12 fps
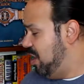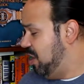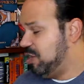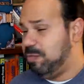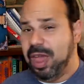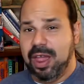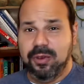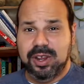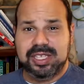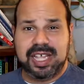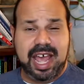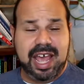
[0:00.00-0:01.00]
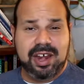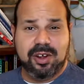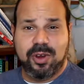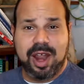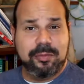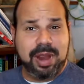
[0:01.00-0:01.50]
his parents had a
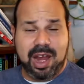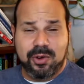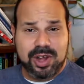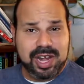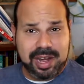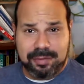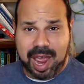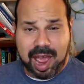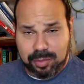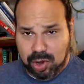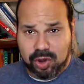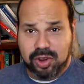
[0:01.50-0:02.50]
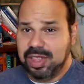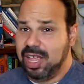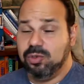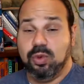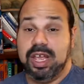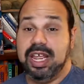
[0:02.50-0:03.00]
grandparent named Abner, and
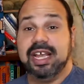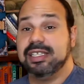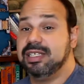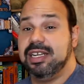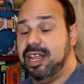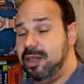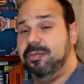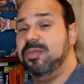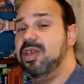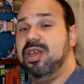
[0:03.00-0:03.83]
that's why he has the name.